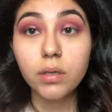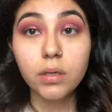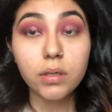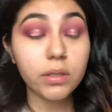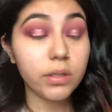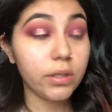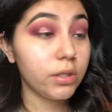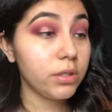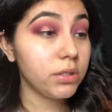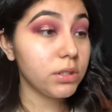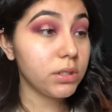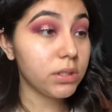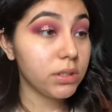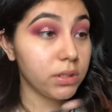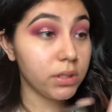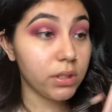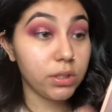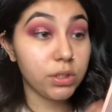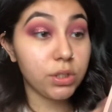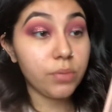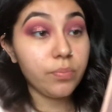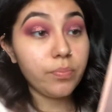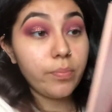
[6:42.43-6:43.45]
Glitter's
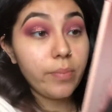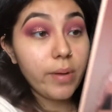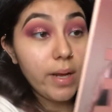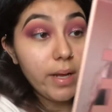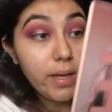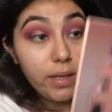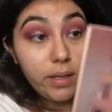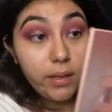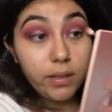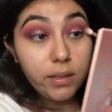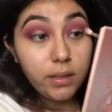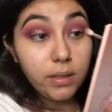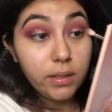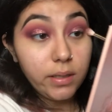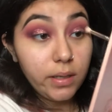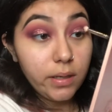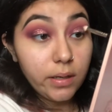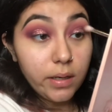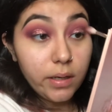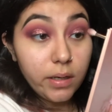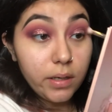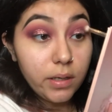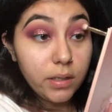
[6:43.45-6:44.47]
such a pain in the
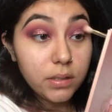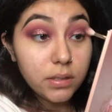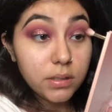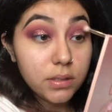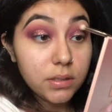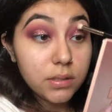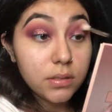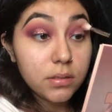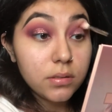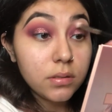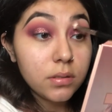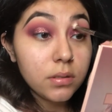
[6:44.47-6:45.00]
ass.